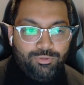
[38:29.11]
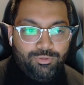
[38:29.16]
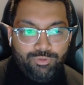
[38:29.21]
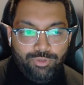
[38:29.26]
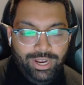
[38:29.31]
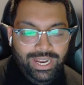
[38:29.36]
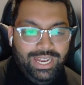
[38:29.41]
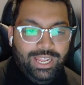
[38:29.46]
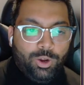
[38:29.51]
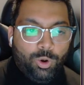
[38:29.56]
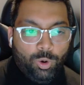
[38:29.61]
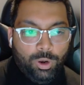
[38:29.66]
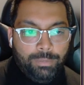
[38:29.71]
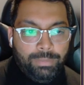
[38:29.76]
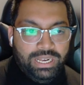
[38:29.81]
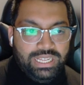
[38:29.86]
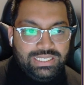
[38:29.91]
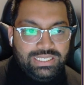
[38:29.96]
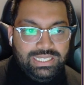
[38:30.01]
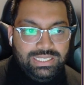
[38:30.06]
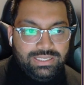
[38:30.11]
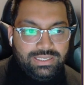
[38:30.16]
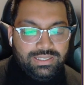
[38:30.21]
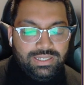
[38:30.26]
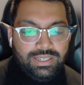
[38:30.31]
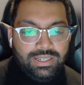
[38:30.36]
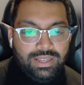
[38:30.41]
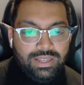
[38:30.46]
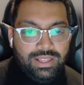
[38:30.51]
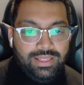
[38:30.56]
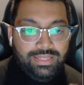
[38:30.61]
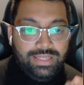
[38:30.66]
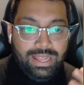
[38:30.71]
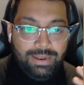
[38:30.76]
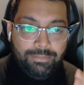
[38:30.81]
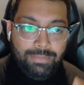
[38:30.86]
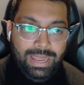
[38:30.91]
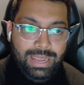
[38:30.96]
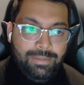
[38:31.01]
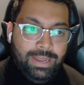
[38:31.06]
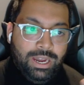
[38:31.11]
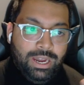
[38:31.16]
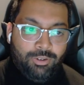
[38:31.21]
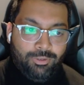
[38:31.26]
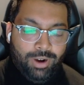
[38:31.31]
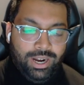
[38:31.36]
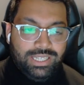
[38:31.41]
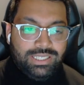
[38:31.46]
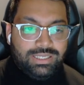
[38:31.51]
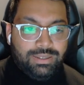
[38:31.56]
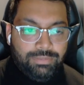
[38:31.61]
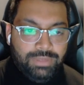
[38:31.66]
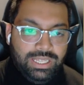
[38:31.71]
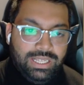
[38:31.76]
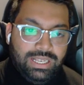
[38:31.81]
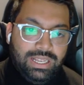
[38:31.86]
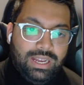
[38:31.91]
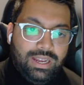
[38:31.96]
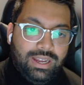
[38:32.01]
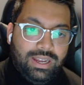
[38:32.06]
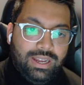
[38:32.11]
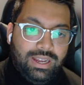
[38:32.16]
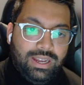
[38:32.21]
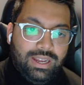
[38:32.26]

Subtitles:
really cool abilities, then maybe I'll write something that